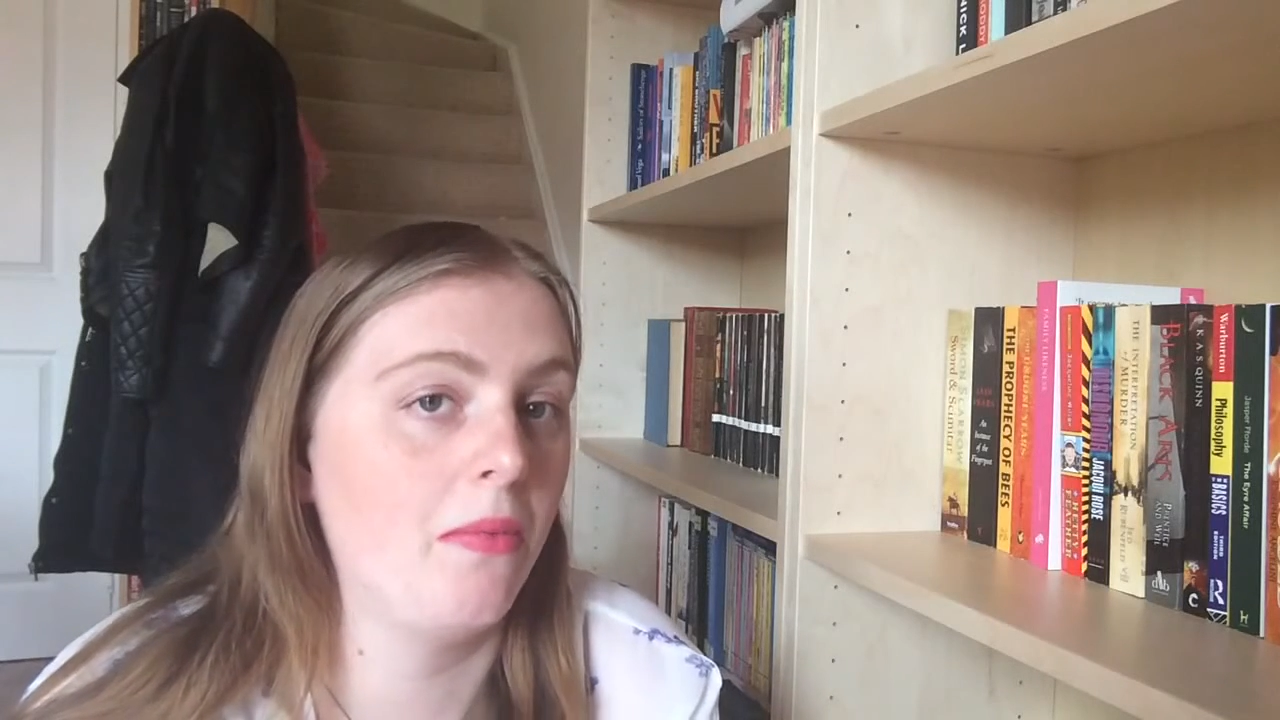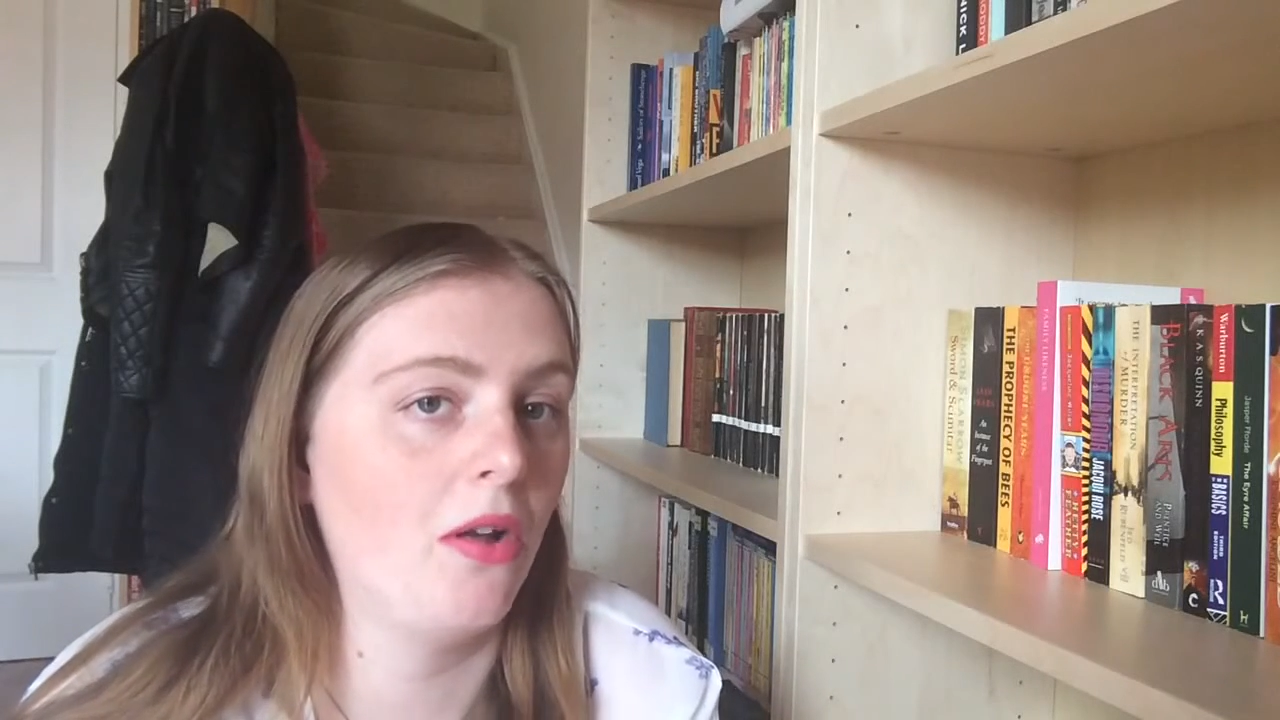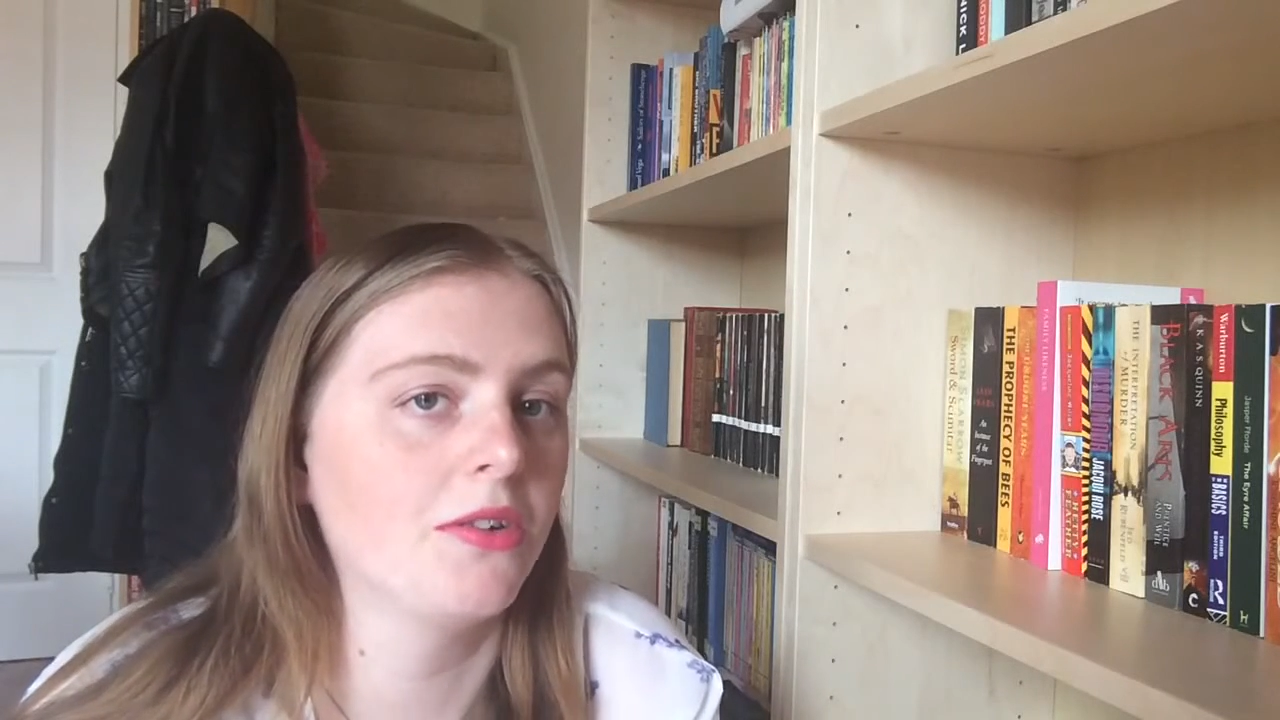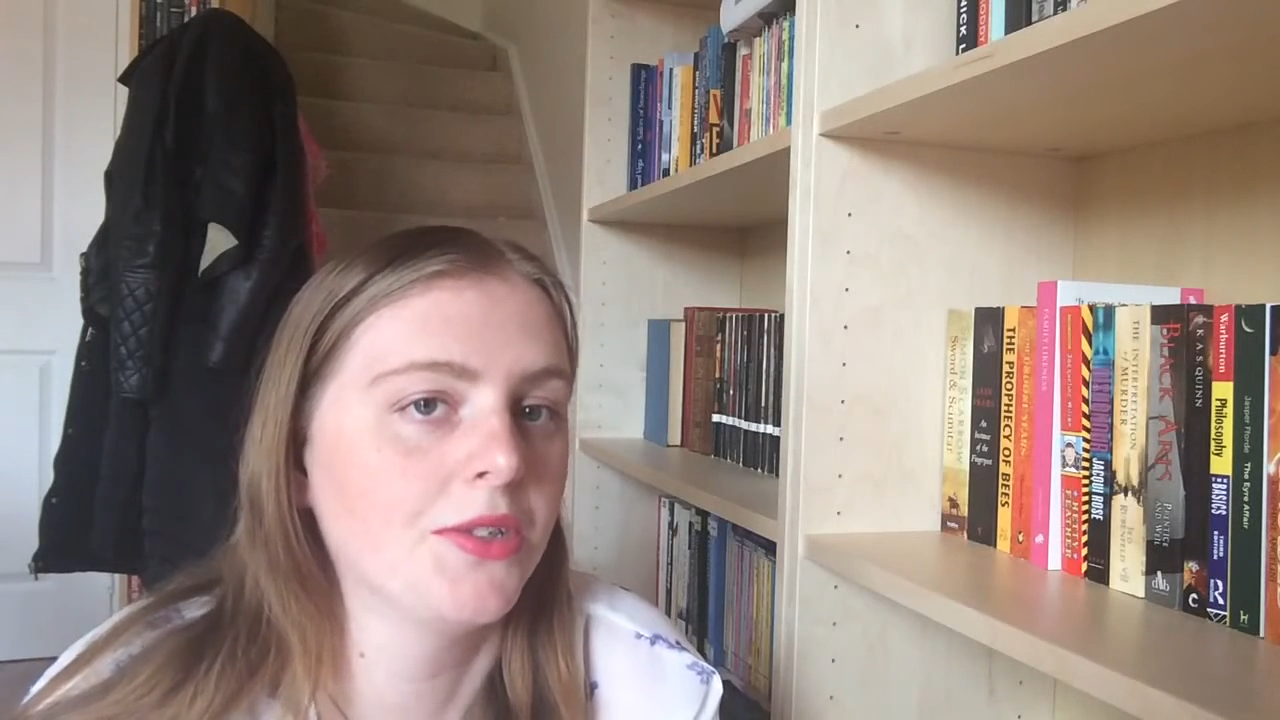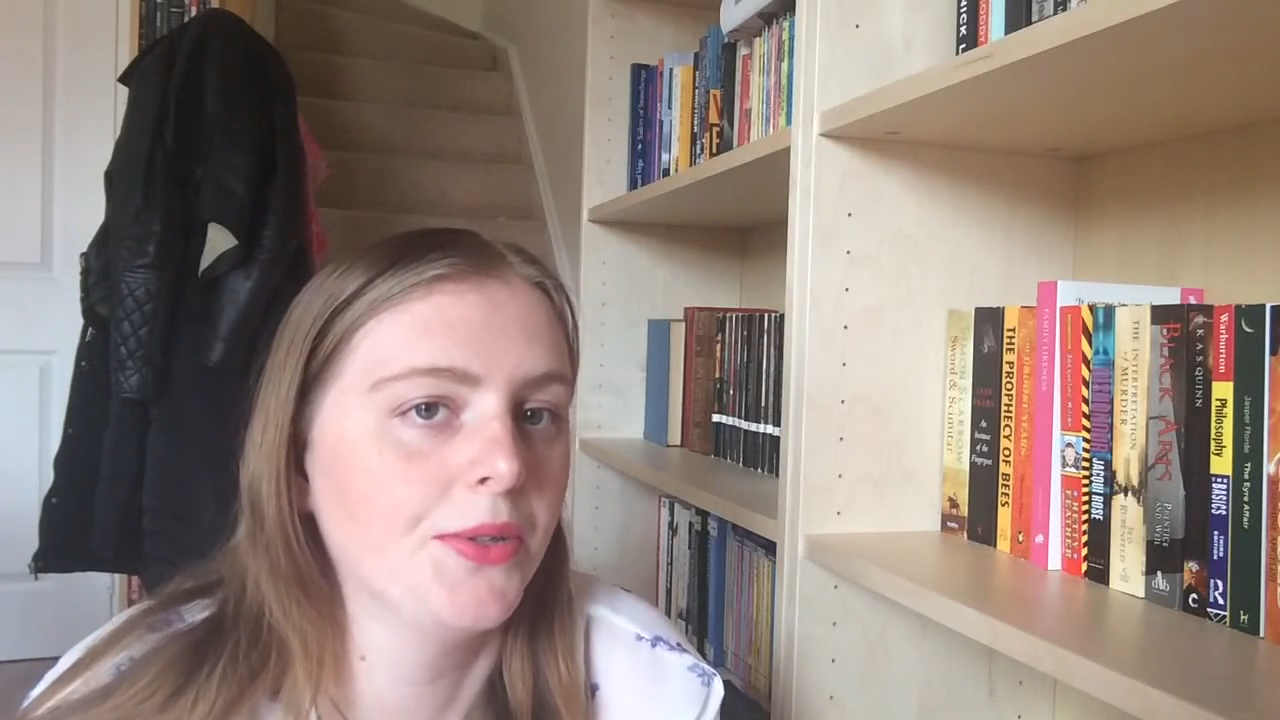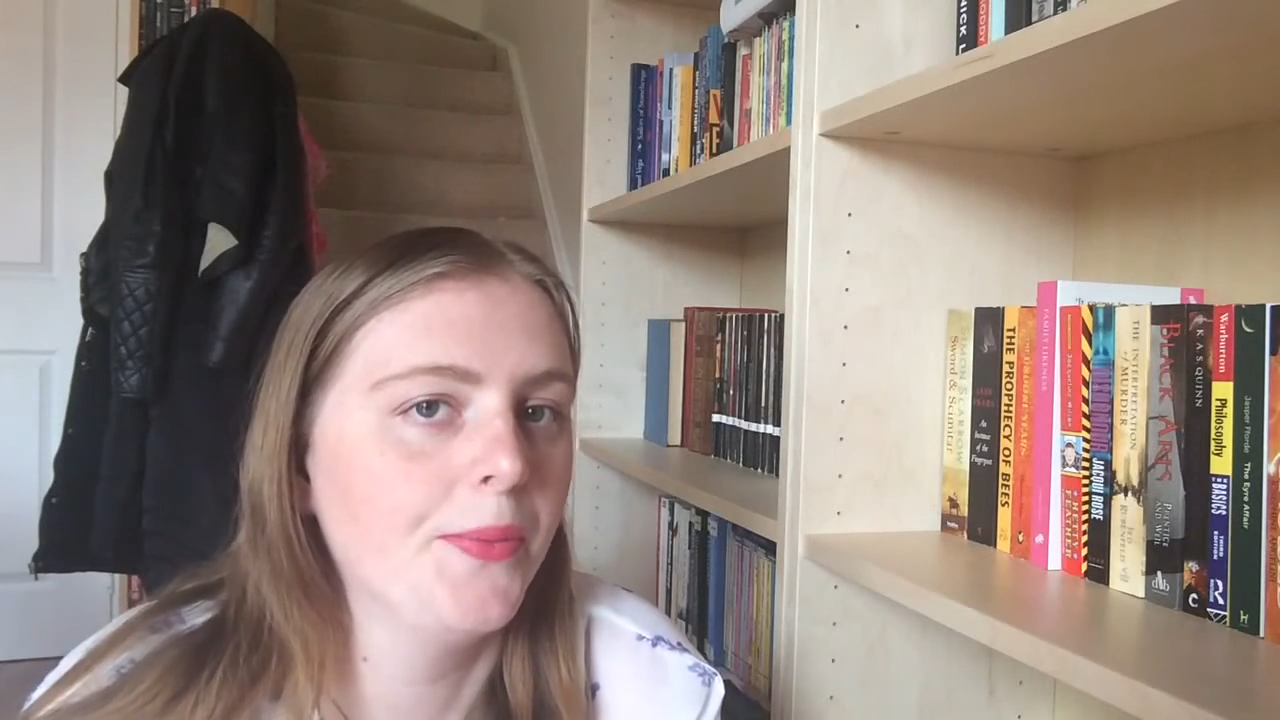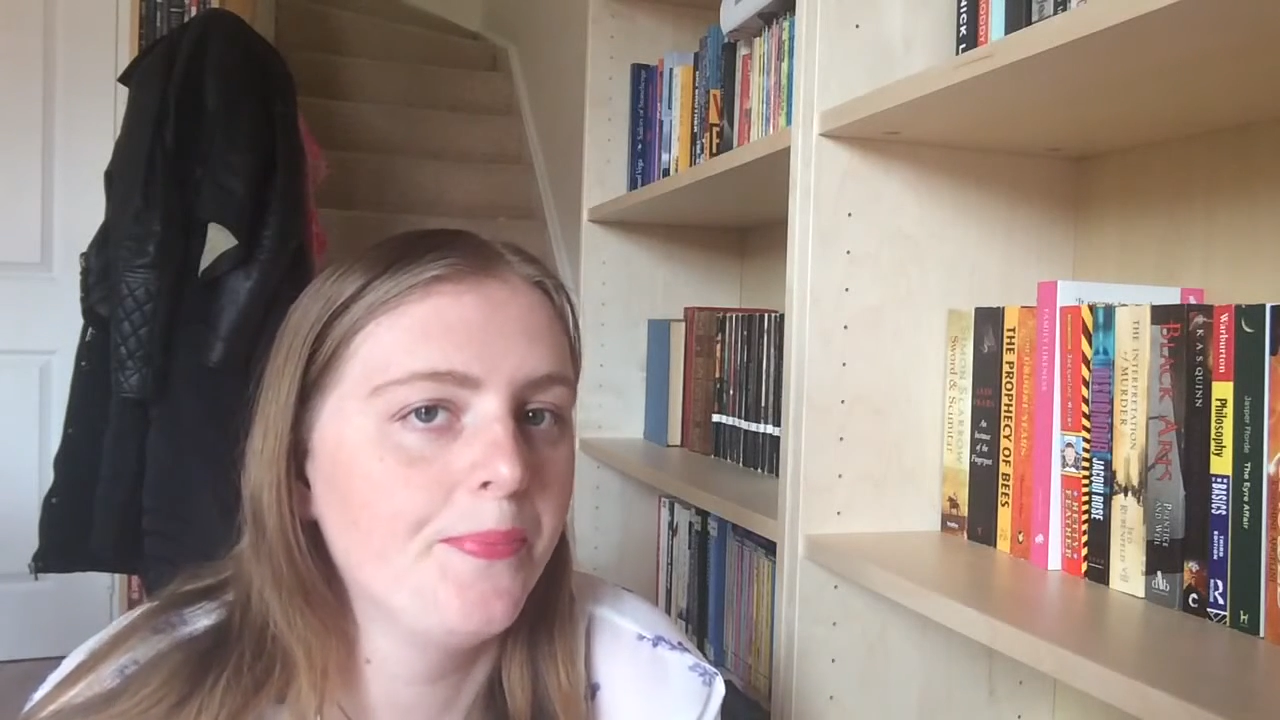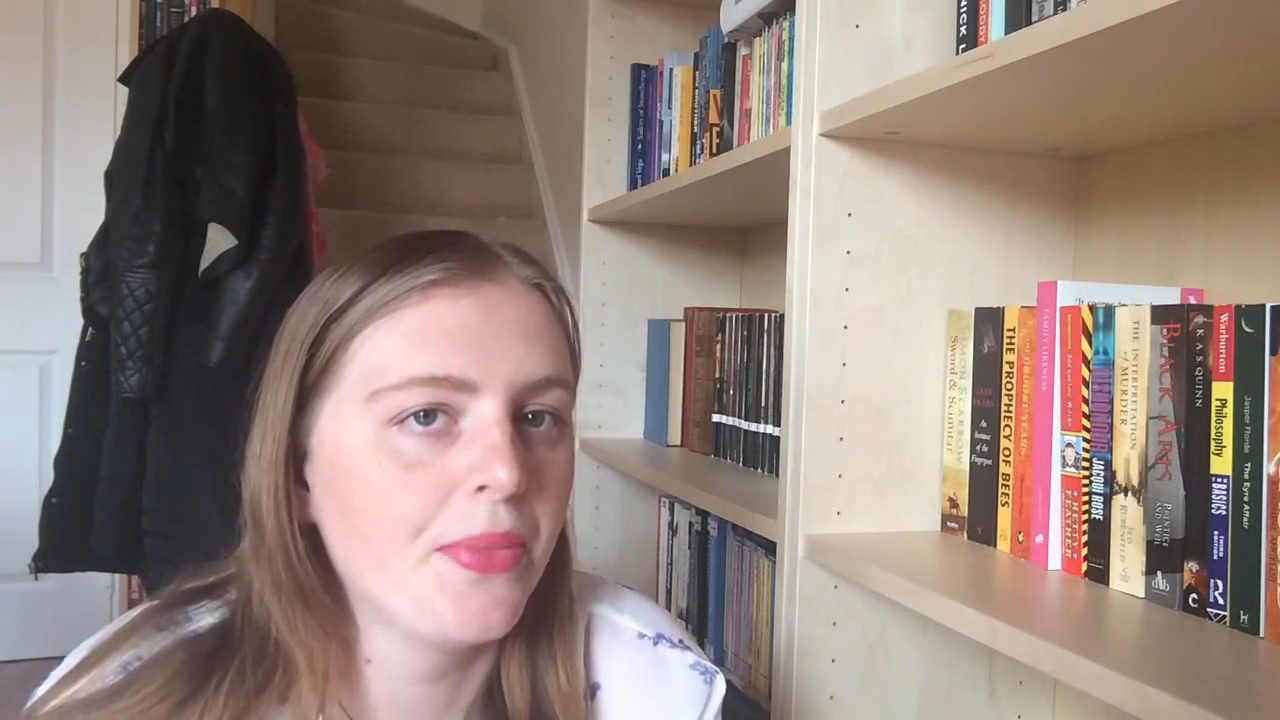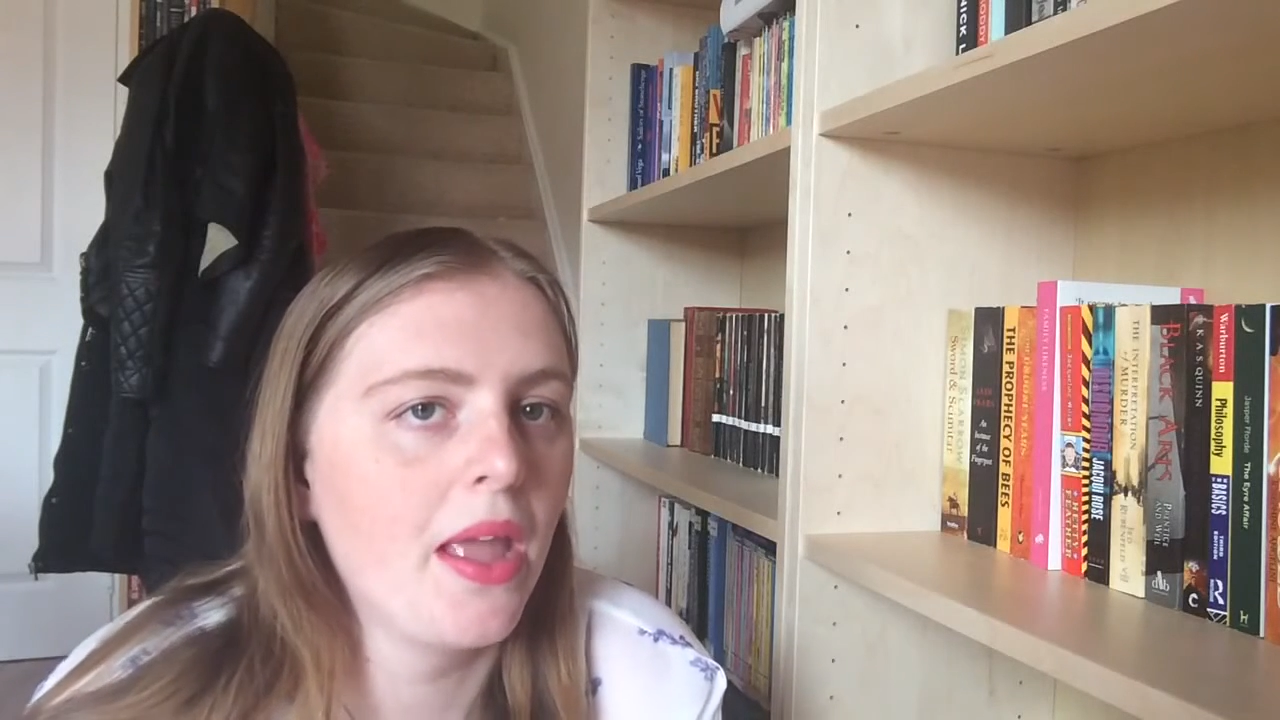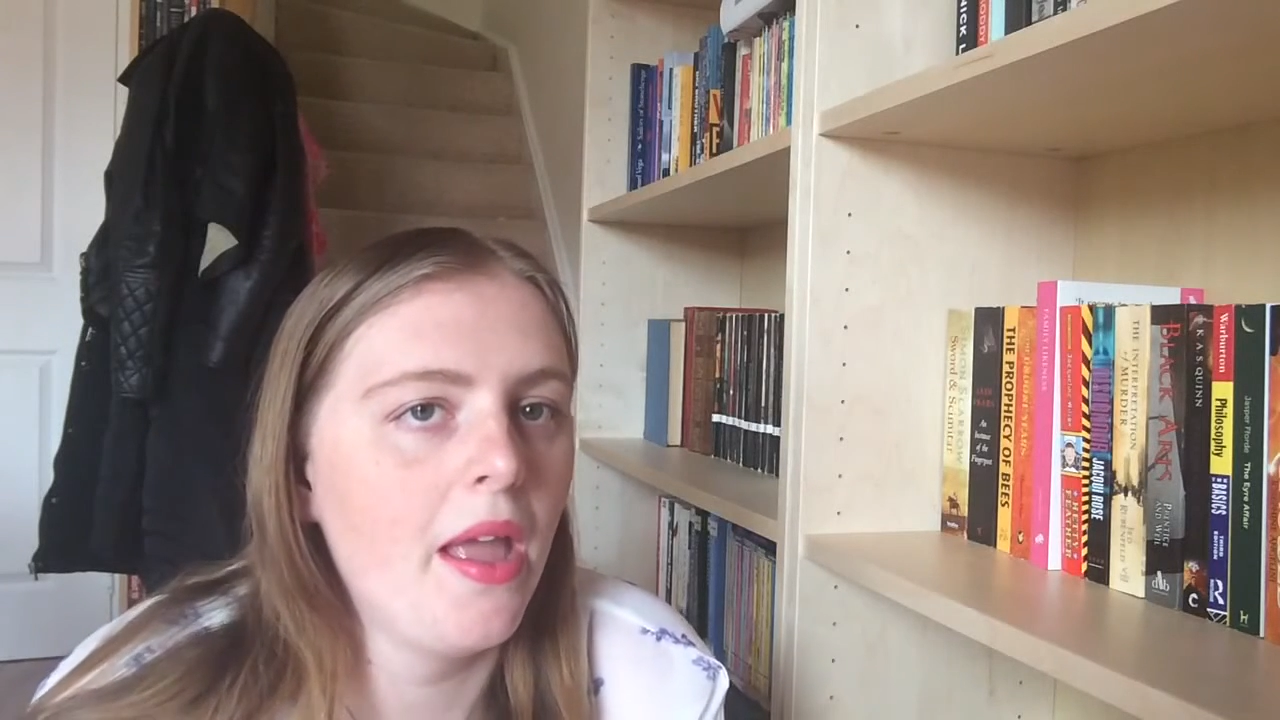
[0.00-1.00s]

blog soon.